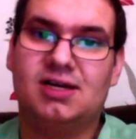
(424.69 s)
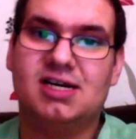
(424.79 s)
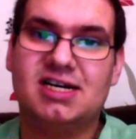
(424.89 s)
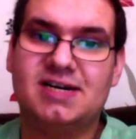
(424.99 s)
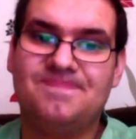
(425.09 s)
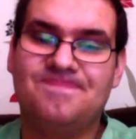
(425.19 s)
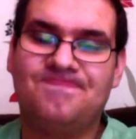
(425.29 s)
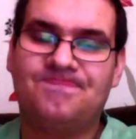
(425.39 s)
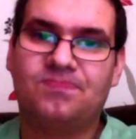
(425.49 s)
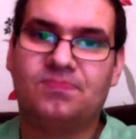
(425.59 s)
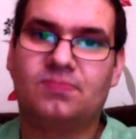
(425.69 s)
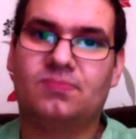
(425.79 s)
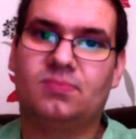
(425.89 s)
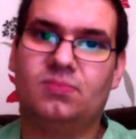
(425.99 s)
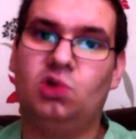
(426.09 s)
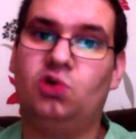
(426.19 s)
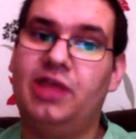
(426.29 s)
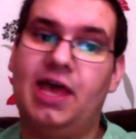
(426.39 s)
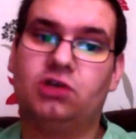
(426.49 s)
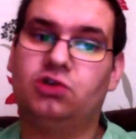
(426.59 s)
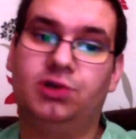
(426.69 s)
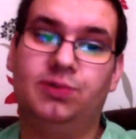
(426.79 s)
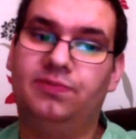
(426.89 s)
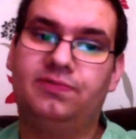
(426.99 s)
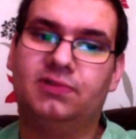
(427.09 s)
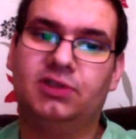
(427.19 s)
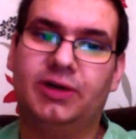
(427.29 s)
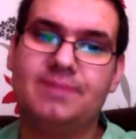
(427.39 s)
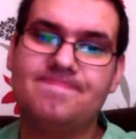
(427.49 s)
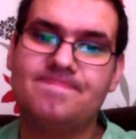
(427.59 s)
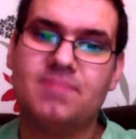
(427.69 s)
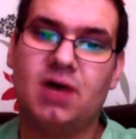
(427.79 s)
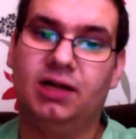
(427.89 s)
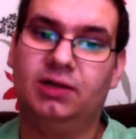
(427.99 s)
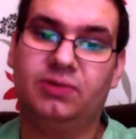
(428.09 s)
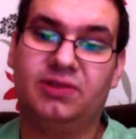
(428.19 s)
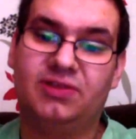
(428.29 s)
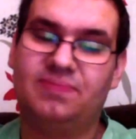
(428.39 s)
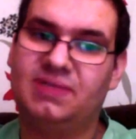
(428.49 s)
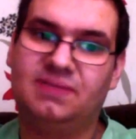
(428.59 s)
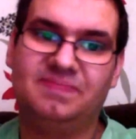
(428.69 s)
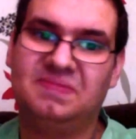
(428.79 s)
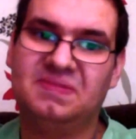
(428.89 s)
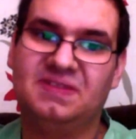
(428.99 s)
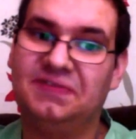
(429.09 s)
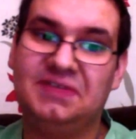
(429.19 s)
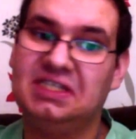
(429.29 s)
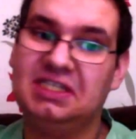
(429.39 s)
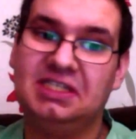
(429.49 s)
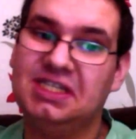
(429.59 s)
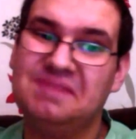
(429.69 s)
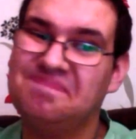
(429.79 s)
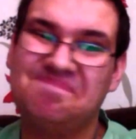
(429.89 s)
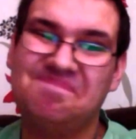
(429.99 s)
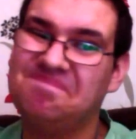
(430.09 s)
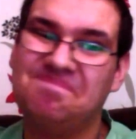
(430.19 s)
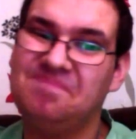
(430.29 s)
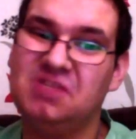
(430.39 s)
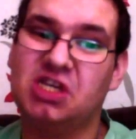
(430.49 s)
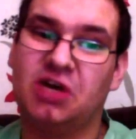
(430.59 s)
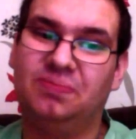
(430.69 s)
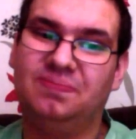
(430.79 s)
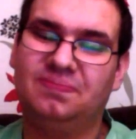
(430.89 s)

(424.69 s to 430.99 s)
You got the extra oomph to do it, and with 50cc, you don't.